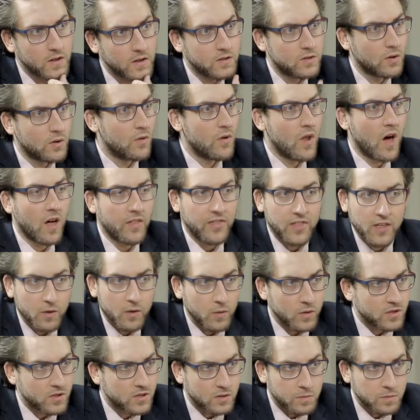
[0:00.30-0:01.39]
So nothing
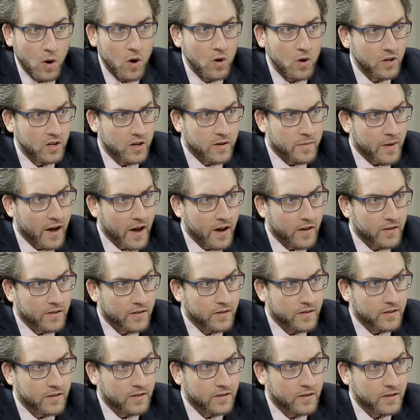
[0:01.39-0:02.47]
was spoken about.
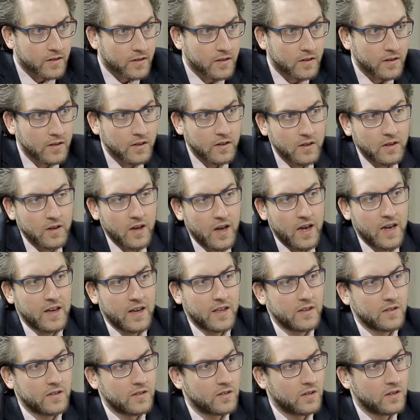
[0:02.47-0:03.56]
No.
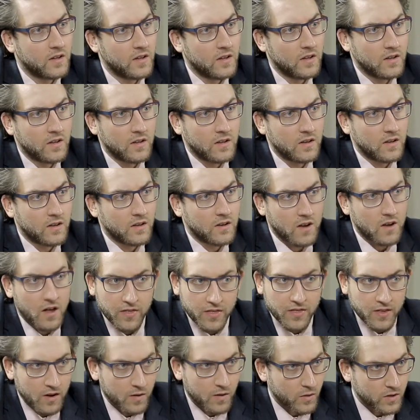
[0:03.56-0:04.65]
And
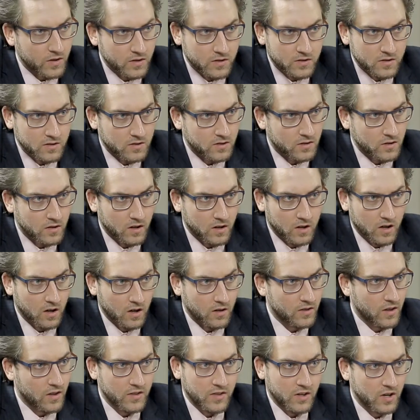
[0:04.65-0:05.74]
nothing was uh,
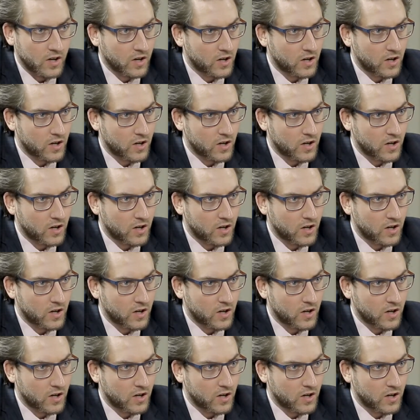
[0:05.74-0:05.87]
nothing